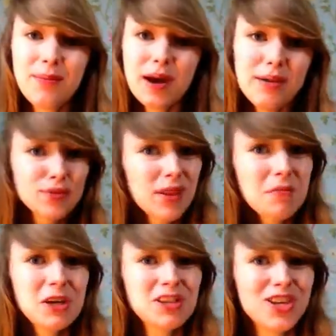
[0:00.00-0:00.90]
Now, perhaps one of
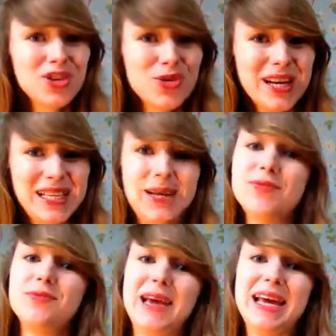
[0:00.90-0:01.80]
the most annoying
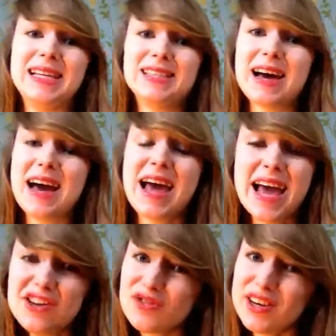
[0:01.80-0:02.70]
tips for me is that
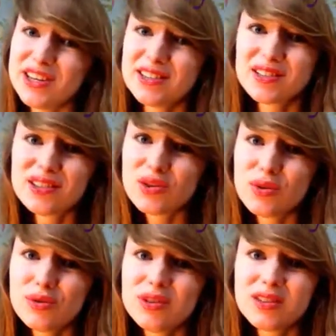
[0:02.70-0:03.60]
hair dryers can
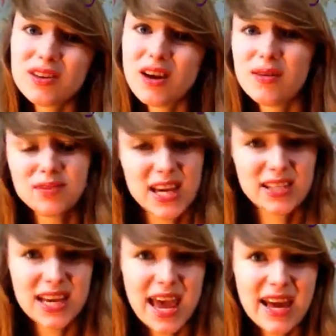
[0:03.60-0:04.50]
cause
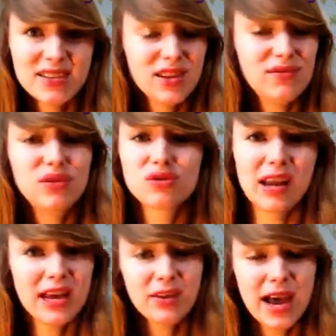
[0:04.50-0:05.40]
static hair, so you've just got to
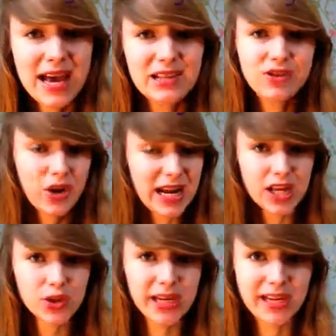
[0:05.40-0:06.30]
let your hair dry
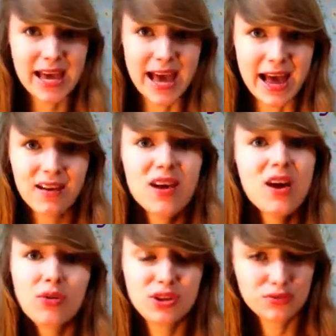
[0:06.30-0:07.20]
naturally in the air,
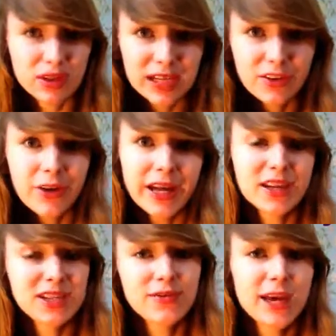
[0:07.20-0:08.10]
which is really annoying
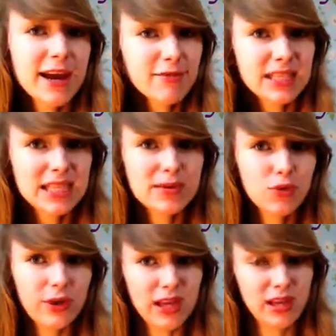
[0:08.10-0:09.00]
because if you're getting ready in the
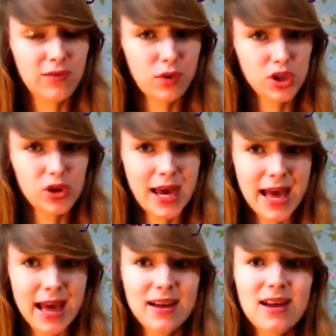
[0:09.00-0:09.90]
morning and you've washed your
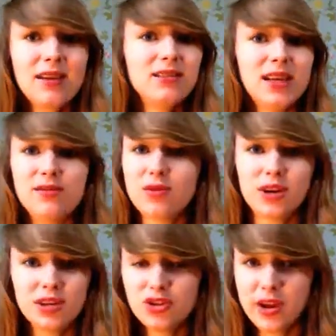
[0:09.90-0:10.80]
hair, then you've got
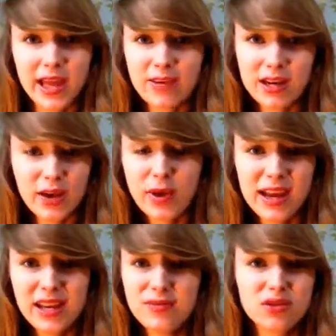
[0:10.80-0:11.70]
to try and get ready
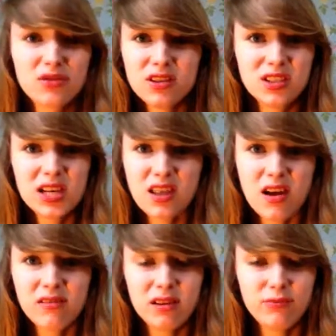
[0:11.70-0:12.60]
quickly. You've just got to sit
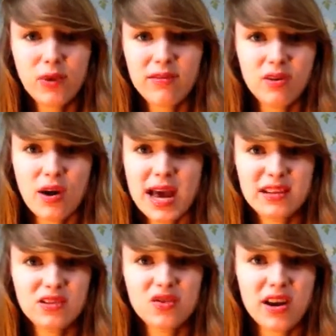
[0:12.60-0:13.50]
there and wait for your hair
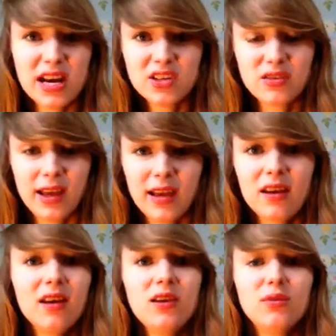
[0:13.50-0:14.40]
to dry naturally,
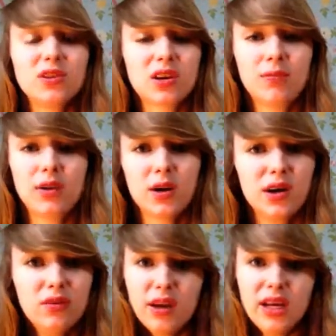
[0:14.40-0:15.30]
which can be quite
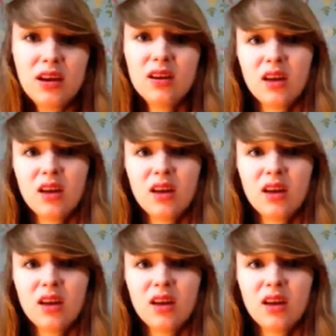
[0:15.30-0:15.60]
annoying.